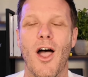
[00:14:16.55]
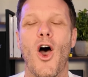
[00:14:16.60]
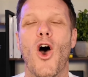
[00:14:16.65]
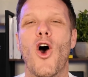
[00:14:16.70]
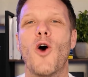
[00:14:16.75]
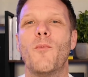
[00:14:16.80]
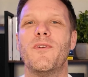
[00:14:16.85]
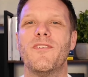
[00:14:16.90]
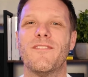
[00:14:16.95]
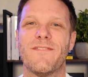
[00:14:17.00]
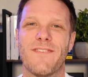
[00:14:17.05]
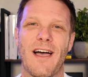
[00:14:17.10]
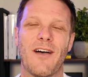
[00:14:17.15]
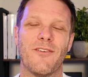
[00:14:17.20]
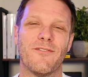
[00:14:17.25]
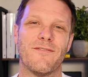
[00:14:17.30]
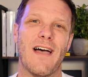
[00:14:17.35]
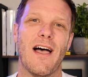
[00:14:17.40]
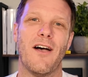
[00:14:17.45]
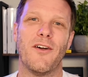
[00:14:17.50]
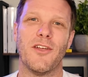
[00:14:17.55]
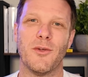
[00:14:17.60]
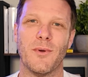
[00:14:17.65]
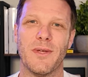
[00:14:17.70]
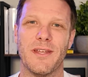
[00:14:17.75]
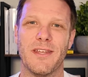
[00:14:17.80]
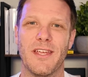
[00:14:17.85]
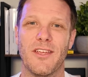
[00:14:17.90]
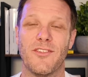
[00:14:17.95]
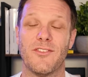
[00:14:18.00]
I hope you found value
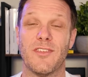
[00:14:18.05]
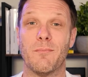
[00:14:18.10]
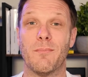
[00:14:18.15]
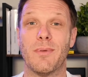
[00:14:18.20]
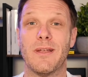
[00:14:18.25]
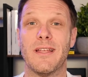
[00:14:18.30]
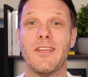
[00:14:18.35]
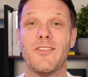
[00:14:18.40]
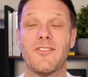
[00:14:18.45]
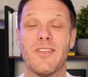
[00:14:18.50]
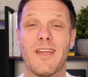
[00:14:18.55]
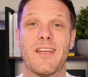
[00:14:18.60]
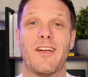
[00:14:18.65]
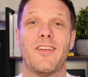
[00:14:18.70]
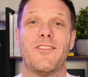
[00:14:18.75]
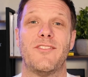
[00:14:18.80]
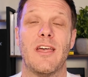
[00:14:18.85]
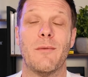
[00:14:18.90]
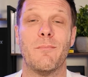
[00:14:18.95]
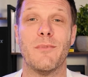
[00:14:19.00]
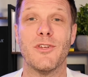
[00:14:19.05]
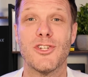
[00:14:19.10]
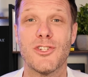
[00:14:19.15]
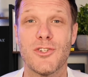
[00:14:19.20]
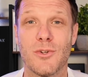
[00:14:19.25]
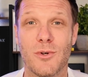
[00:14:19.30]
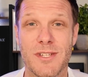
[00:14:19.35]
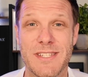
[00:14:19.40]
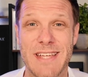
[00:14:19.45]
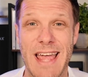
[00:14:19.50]
in this, and please, like I said, be
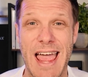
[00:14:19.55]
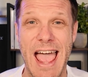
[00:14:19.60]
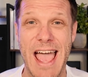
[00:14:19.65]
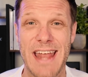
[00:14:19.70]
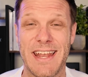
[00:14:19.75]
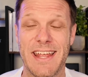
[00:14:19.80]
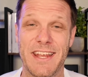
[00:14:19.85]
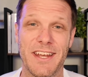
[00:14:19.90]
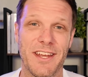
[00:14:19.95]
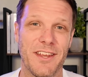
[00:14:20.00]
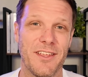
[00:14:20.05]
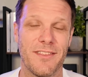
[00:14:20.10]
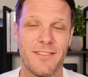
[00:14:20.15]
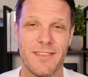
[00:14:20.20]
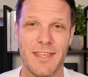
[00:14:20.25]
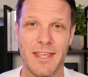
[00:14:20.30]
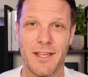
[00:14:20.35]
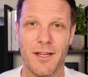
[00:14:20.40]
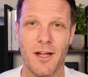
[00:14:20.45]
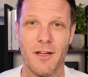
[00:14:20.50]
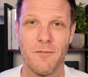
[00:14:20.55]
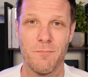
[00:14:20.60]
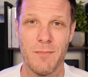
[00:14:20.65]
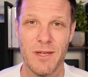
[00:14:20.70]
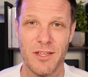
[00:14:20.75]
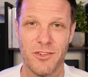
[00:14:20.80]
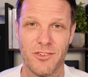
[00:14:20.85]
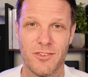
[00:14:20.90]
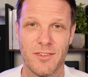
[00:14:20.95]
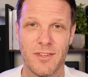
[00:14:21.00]
sure to add any that you think I've
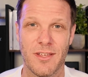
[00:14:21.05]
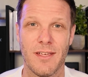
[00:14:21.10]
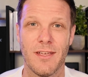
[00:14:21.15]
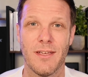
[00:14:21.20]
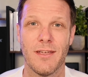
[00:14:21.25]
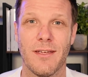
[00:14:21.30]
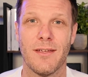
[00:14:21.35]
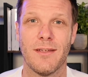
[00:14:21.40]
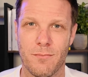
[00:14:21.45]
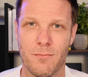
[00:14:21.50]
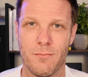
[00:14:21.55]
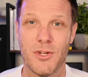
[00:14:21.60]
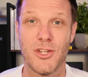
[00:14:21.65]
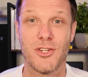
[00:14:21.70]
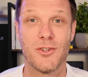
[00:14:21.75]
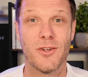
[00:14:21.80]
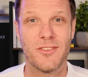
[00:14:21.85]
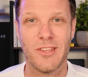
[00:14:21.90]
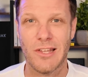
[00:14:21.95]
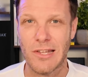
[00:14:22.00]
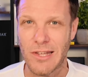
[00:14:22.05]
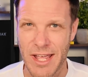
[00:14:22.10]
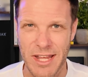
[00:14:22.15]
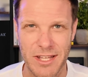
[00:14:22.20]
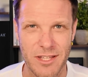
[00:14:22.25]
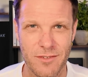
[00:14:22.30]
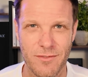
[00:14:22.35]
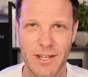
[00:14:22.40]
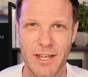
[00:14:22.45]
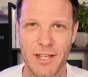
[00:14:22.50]
missed. Be sure to
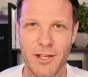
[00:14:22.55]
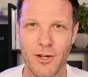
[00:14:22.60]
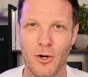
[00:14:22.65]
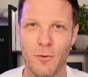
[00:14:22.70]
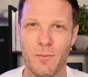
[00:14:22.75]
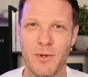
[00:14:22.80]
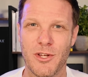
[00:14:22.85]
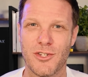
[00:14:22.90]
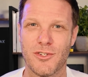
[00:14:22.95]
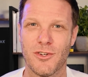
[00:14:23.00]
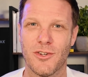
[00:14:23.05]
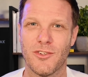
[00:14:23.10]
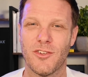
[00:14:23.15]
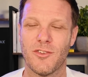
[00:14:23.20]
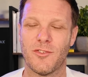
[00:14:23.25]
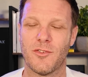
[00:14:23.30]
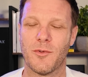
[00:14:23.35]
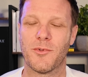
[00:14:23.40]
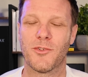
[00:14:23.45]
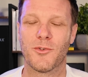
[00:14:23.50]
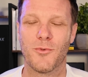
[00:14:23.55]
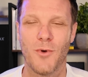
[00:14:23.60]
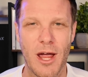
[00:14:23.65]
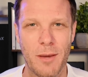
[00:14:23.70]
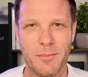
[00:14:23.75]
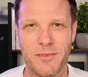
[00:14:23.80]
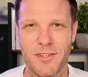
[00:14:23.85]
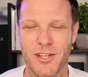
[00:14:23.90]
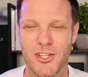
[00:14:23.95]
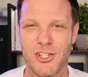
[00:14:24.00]
like the video, be sure to
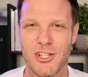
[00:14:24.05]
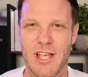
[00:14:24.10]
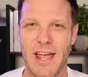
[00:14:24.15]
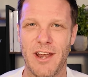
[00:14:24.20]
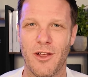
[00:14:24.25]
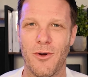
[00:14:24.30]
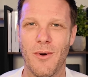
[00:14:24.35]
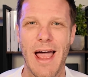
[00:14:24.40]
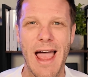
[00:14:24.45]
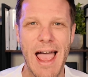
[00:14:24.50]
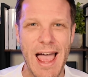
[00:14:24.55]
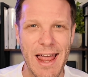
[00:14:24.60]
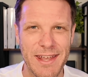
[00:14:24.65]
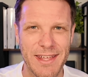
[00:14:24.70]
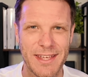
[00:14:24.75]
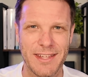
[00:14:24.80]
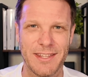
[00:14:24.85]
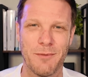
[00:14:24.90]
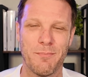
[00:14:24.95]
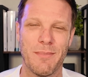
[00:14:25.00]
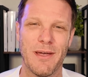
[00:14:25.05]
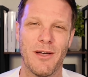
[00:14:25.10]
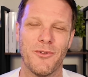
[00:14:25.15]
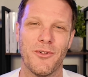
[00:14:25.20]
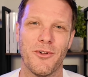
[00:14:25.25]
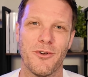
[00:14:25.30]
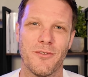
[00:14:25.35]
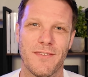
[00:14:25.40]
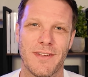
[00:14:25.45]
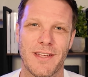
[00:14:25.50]
subscribe to the channel, and hit the bell
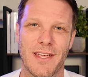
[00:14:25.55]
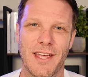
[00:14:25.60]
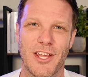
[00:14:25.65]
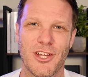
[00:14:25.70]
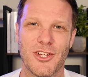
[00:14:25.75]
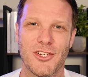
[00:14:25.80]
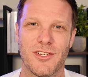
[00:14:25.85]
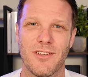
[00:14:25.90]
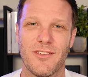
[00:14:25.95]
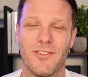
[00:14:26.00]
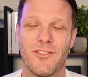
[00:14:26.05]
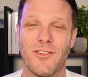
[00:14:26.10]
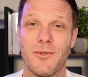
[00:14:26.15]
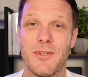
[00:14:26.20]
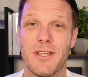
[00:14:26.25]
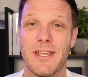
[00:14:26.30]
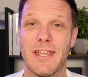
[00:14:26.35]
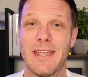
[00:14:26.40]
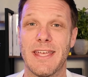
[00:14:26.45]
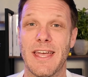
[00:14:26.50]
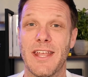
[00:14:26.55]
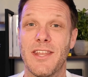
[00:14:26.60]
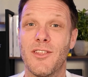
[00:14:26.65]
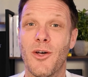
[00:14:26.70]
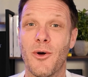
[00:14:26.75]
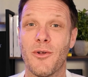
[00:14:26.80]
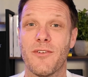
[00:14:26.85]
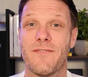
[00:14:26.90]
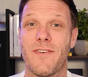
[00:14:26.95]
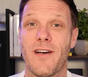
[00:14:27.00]
notification so you can get
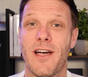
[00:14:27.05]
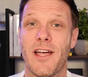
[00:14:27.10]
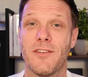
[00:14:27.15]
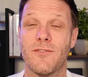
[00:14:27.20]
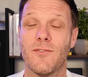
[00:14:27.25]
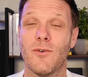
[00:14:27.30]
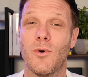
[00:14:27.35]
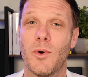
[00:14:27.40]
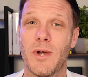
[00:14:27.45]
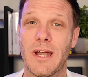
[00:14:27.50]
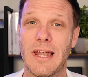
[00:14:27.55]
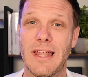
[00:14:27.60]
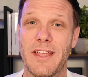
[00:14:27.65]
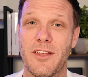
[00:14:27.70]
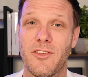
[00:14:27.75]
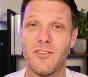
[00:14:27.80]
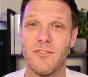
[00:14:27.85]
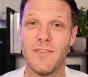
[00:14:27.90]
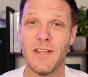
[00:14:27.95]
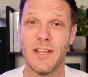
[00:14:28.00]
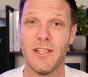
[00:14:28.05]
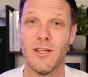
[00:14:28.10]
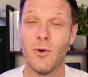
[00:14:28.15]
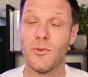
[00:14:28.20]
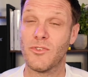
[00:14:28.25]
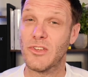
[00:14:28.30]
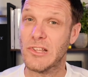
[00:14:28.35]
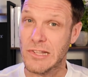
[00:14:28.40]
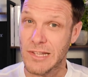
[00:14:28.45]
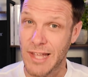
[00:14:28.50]
notified of all the latest
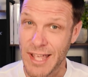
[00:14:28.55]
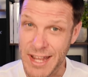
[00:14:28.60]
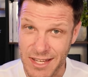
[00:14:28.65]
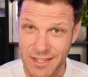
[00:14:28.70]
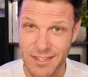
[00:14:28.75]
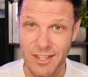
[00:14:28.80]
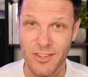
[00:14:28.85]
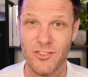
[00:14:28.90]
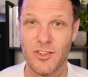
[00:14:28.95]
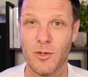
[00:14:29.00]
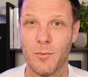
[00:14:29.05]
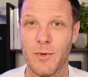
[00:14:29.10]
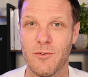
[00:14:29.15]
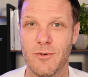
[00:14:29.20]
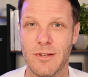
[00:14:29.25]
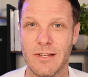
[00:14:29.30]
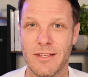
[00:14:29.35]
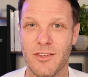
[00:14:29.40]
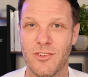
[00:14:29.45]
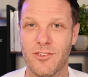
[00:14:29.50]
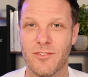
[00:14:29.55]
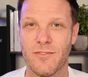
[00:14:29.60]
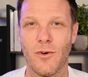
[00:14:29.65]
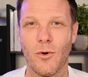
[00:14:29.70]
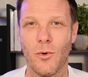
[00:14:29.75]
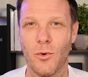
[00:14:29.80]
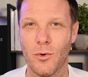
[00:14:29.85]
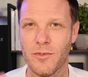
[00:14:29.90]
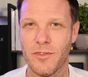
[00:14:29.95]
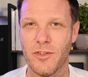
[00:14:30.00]
videos like this that we release for
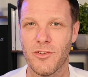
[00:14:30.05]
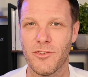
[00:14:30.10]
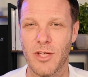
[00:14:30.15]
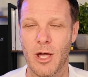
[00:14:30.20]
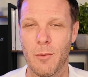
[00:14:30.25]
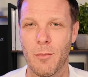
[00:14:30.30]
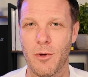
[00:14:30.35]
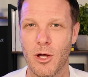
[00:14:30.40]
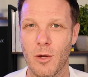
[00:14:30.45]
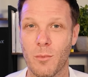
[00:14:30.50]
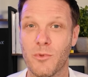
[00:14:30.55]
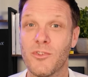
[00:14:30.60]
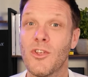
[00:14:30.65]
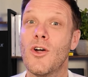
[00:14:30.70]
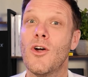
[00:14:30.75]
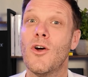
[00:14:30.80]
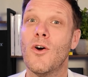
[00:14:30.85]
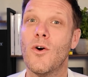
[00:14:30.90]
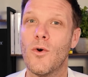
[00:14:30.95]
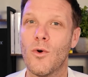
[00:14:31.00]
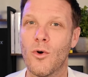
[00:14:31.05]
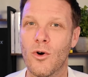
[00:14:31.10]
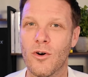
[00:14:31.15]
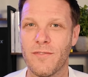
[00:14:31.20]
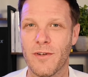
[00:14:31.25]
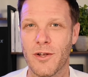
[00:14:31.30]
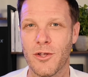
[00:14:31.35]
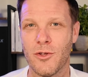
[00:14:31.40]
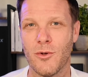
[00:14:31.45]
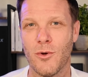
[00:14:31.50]
all of the suburbs or
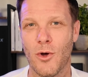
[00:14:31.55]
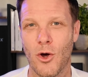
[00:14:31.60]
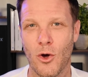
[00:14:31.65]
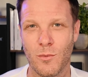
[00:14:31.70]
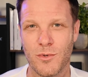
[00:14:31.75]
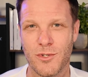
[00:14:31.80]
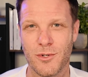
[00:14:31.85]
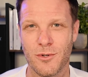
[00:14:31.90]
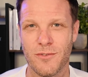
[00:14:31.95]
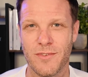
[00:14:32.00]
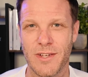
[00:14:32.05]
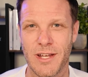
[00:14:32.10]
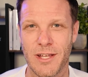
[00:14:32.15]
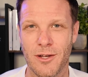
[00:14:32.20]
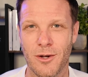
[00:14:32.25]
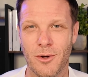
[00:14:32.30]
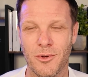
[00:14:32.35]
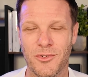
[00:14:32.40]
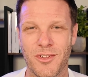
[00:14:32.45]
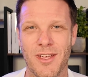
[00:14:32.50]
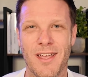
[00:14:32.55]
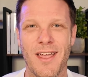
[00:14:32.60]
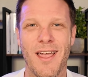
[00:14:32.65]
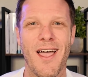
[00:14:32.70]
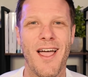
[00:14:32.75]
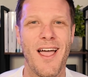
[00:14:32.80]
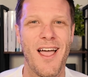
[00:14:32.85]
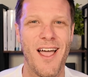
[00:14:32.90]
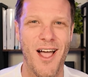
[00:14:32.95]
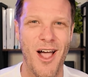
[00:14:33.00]
for the new home tour videos.
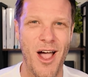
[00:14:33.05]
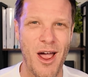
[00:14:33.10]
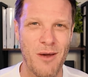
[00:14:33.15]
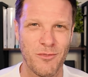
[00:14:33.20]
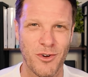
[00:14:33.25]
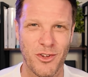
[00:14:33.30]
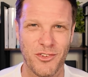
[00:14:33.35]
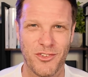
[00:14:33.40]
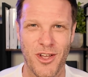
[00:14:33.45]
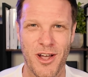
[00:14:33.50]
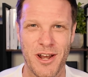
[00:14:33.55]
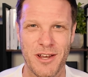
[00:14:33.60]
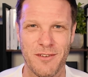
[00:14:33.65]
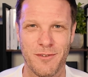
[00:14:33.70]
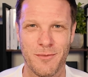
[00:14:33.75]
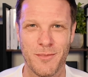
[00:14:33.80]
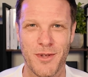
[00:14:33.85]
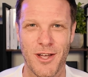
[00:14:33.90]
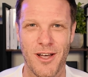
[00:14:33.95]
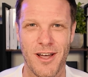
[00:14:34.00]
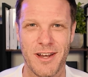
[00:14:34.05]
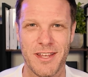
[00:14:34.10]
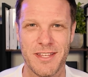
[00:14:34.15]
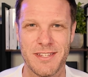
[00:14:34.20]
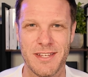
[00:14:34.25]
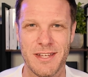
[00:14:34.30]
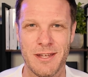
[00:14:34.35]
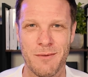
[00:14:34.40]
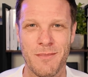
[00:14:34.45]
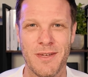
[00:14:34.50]
I'm Ross Hardy from the Hardy
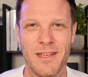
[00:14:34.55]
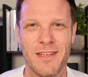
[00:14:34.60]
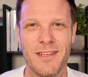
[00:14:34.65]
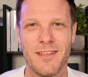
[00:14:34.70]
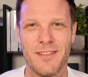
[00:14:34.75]
team.